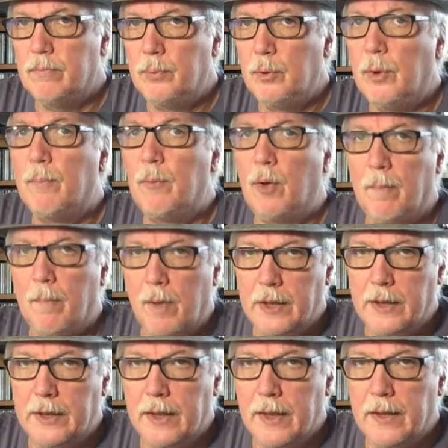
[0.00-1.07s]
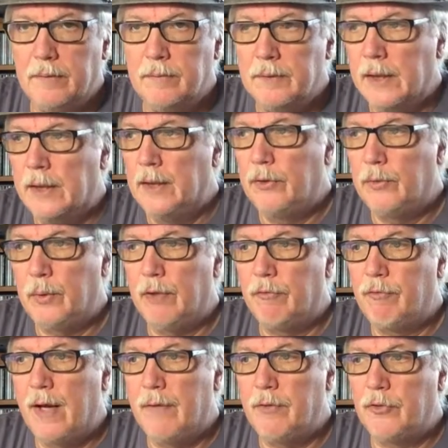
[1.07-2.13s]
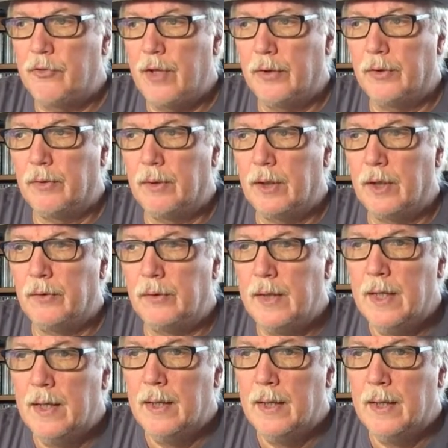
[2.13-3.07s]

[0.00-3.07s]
put more money in 3 or 5 years down the road.